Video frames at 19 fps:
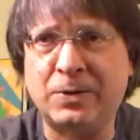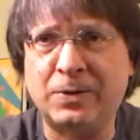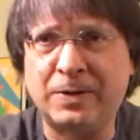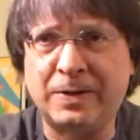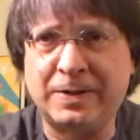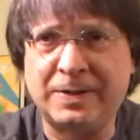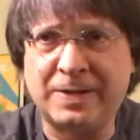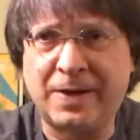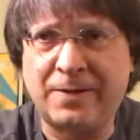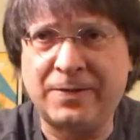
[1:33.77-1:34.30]
to
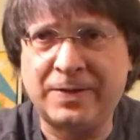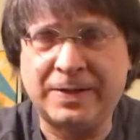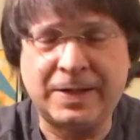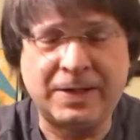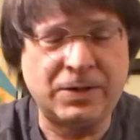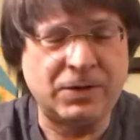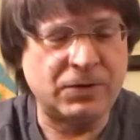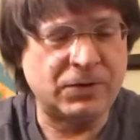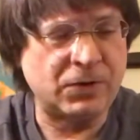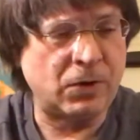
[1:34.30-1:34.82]
at
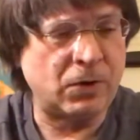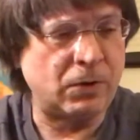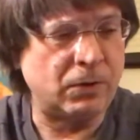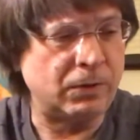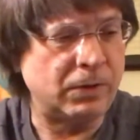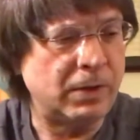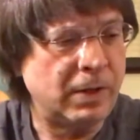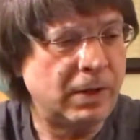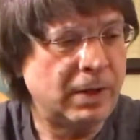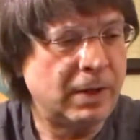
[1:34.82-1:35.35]
17 years old.
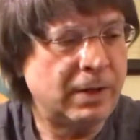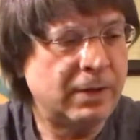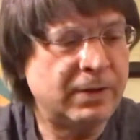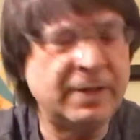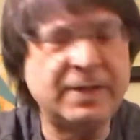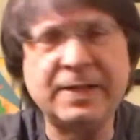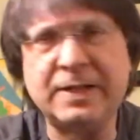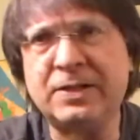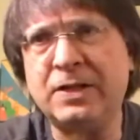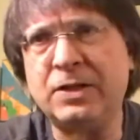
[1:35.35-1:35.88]
The
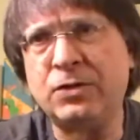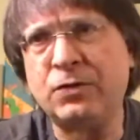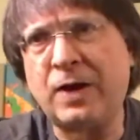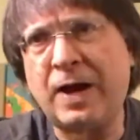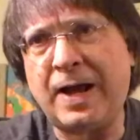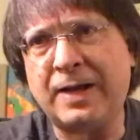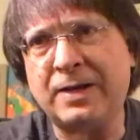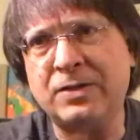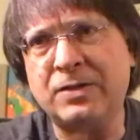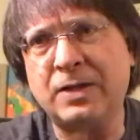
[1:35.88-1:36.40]
Dixie
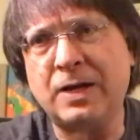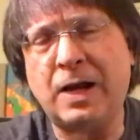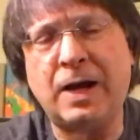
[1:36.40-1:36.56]
Dregs.